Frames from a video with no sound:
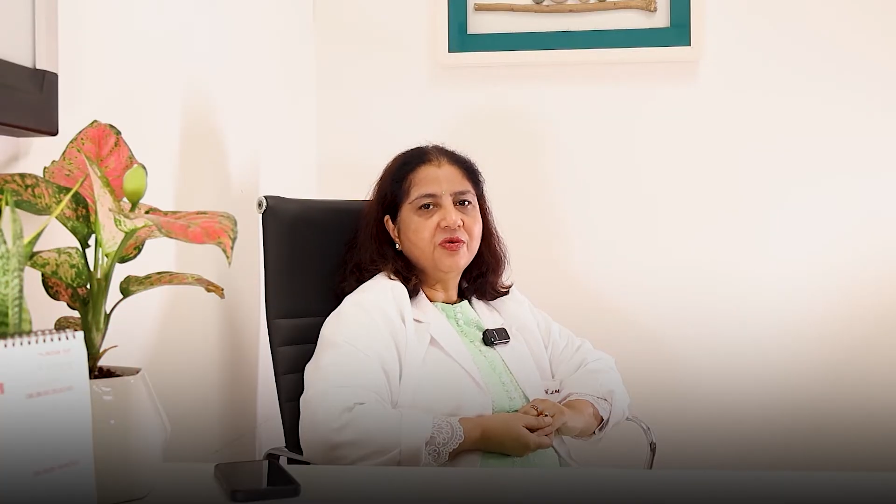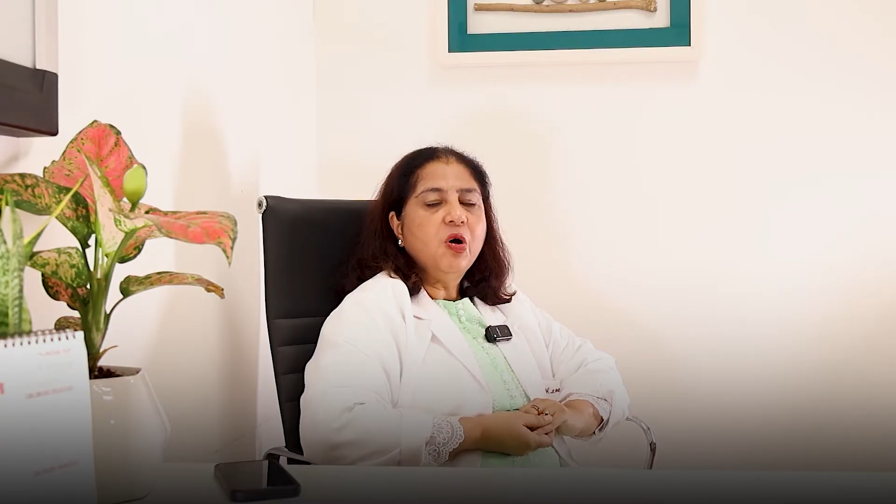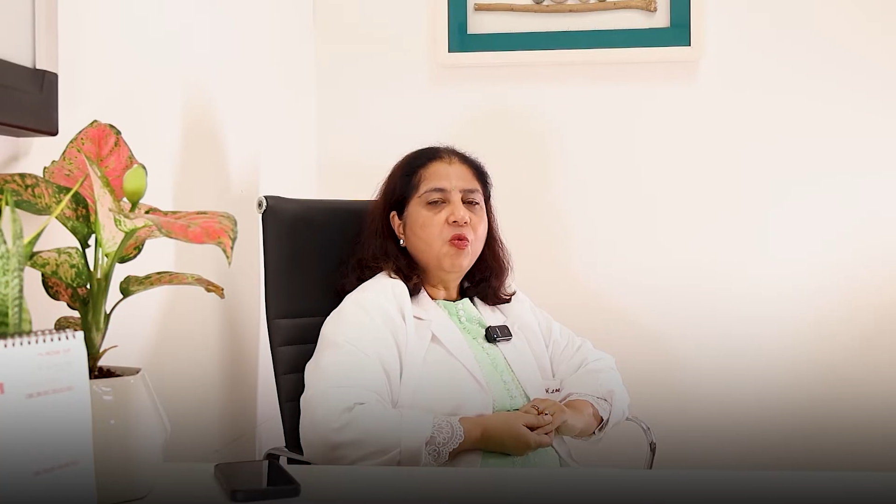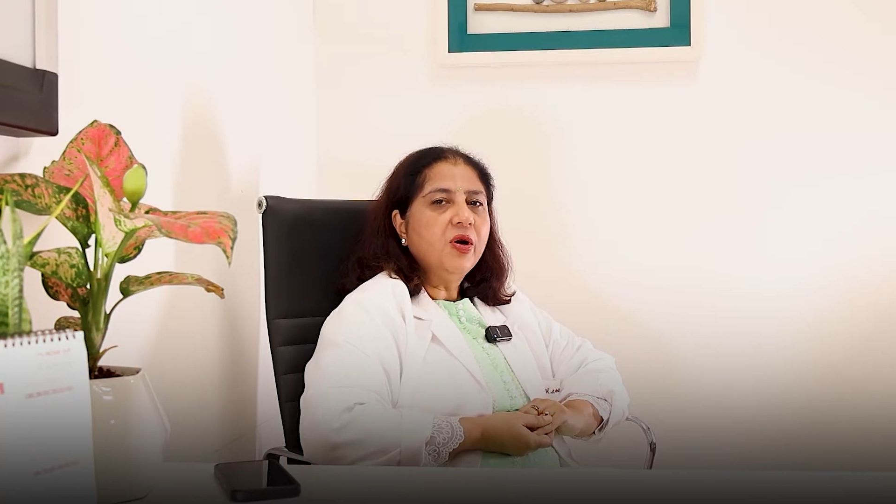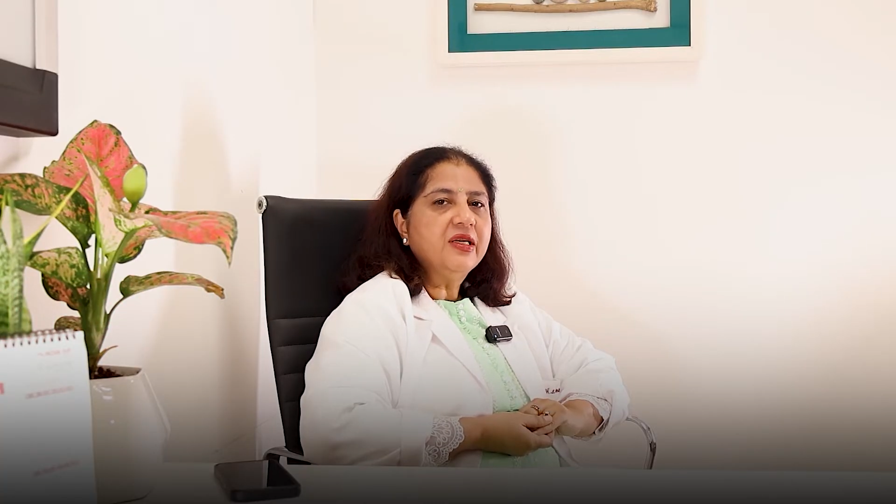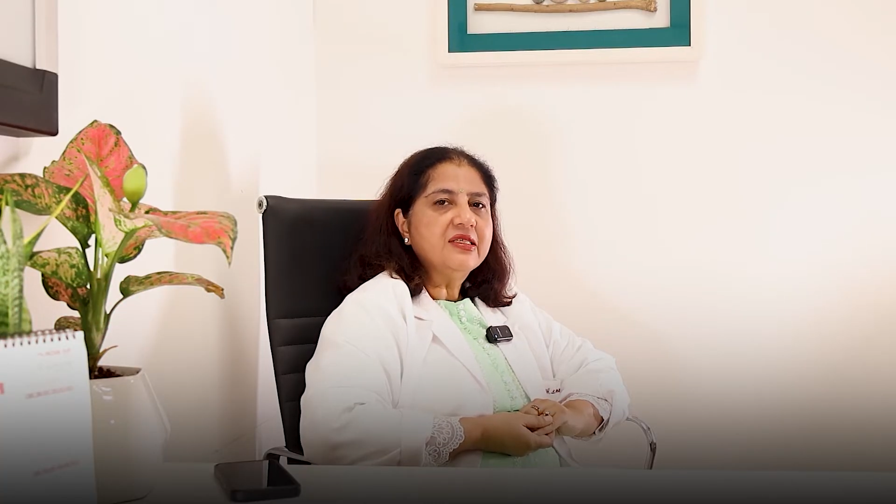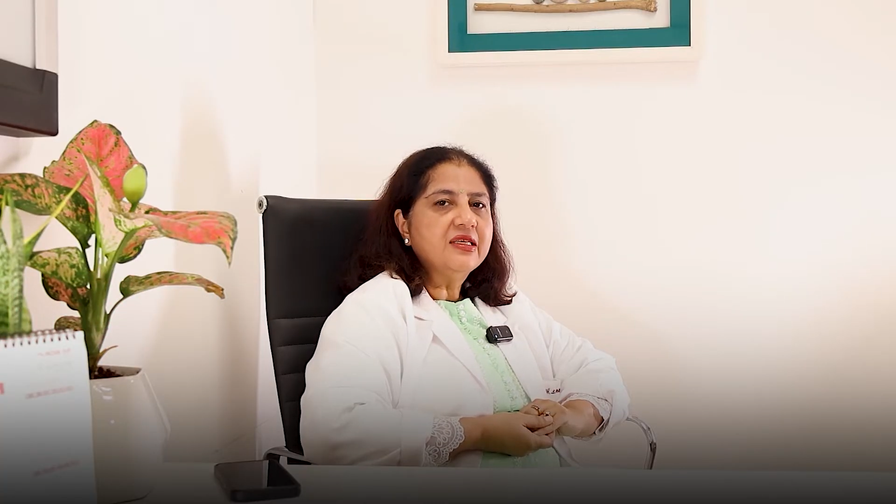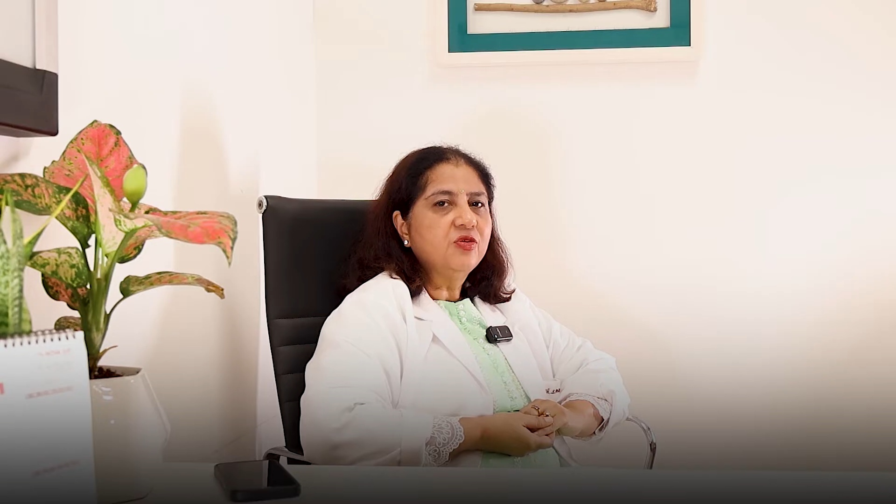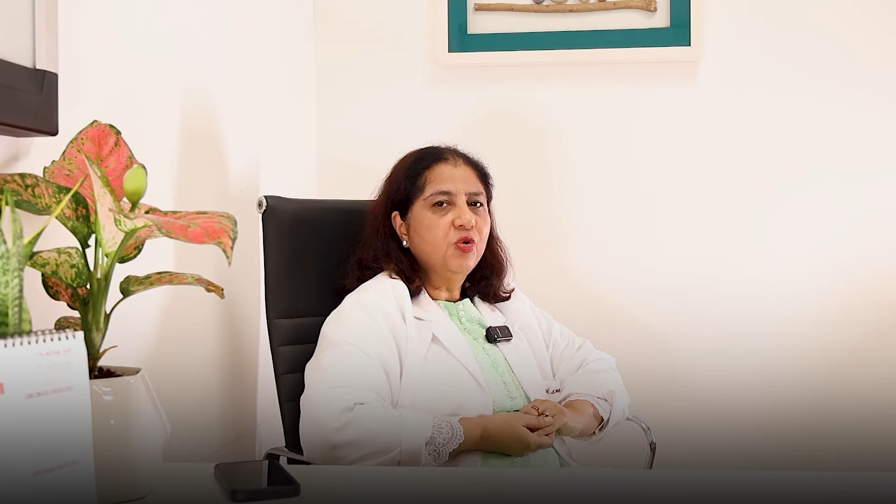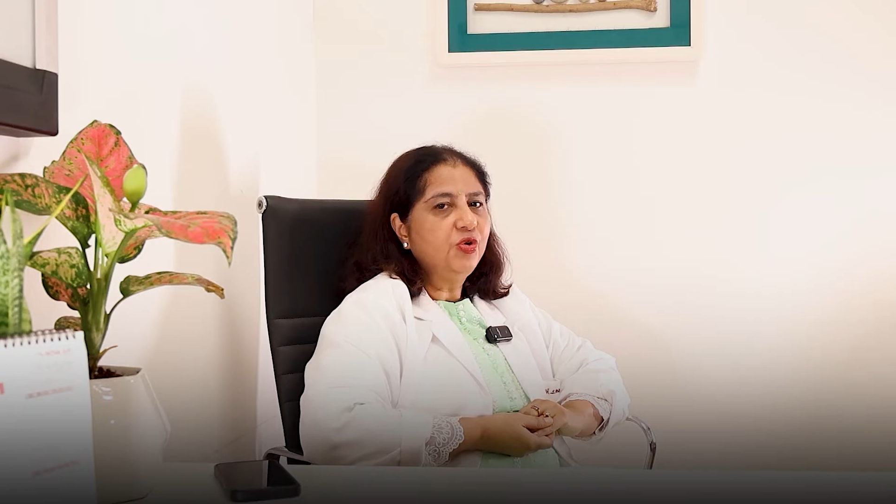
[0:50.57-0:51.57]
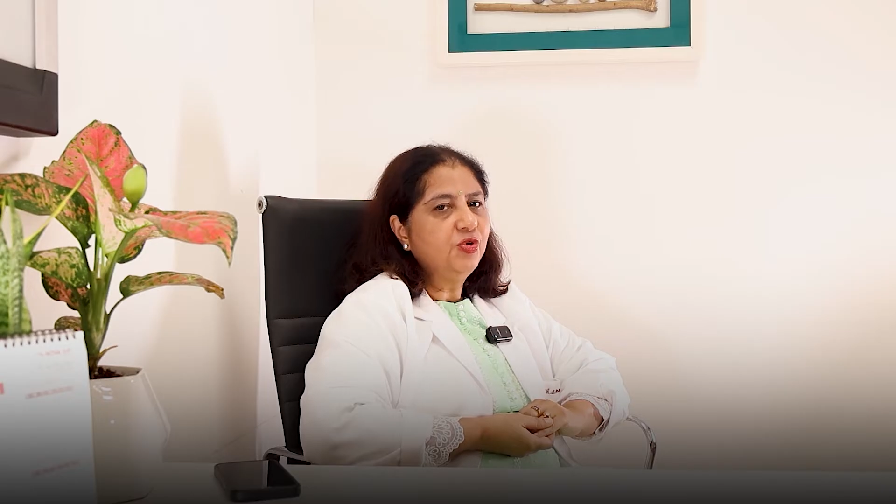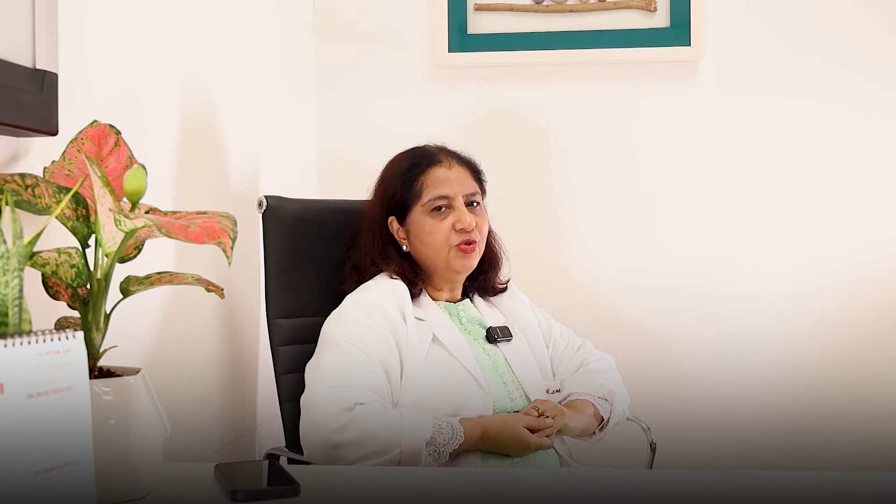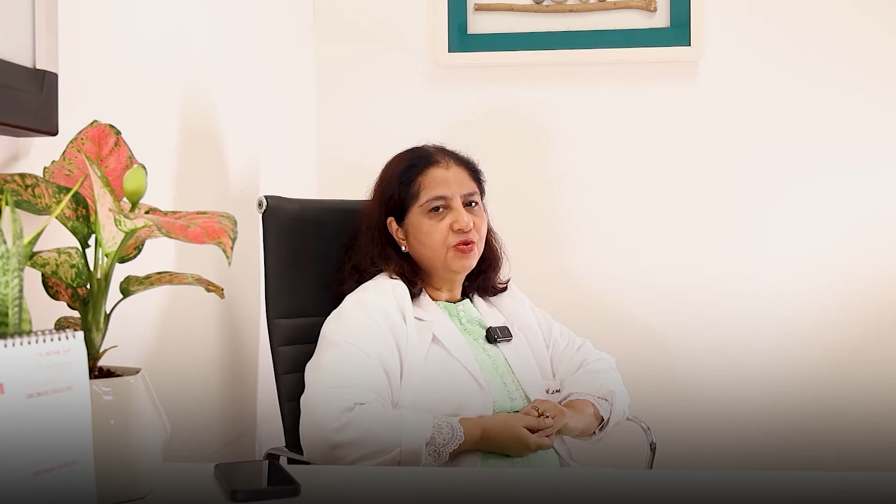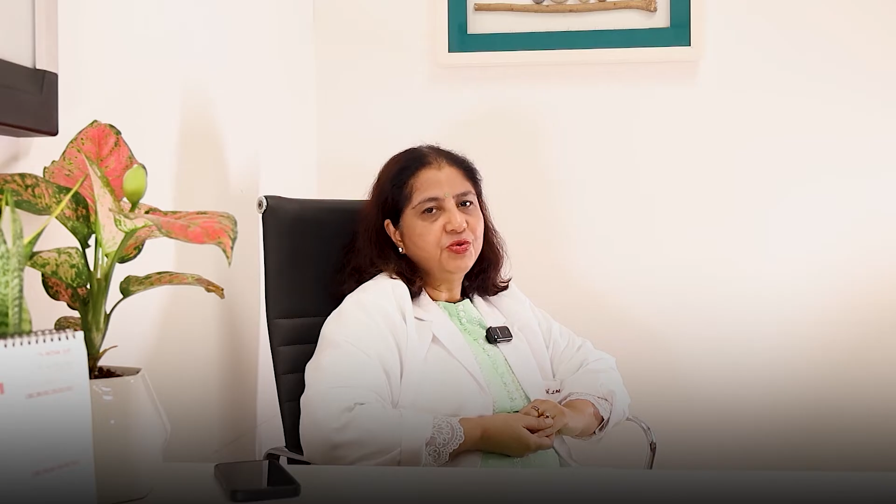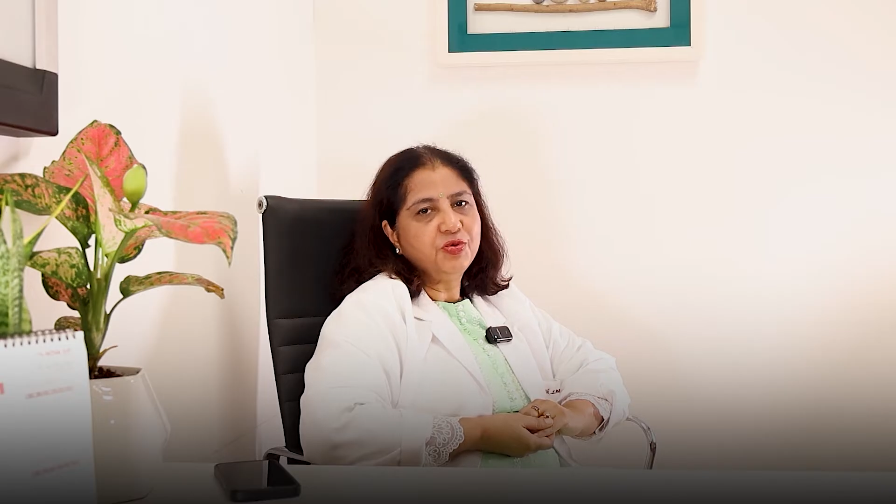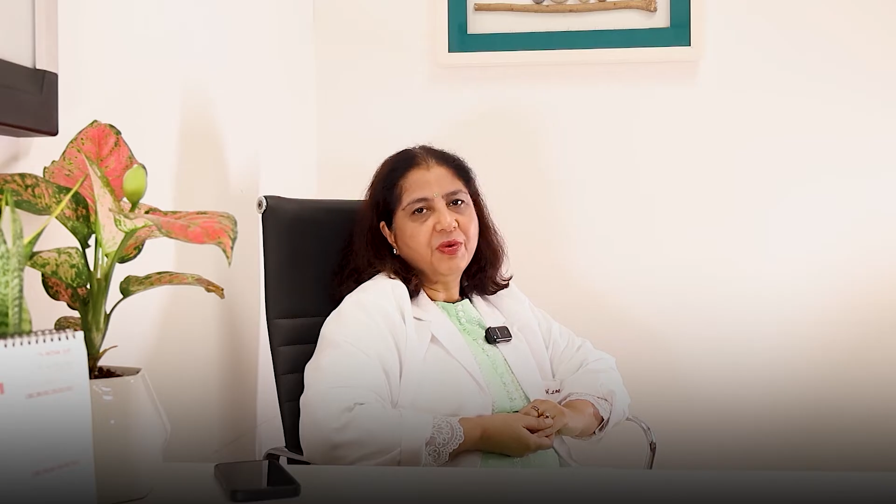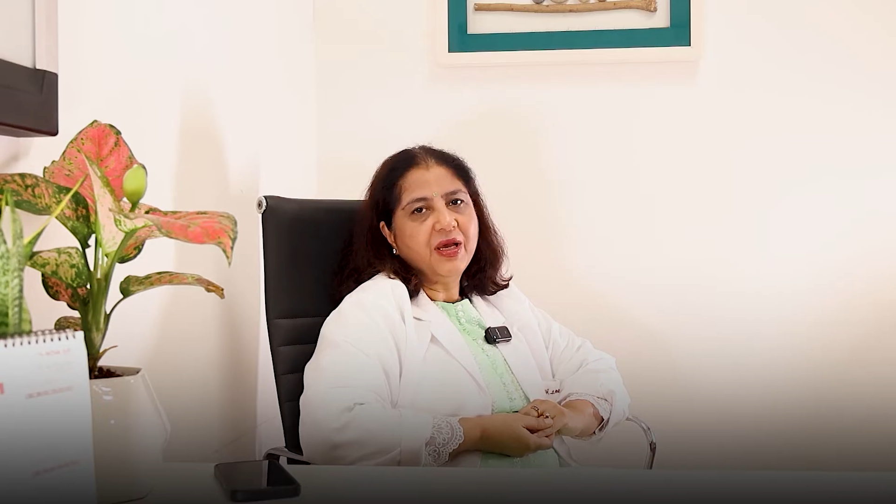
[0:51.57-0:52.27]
Now what is it going to do to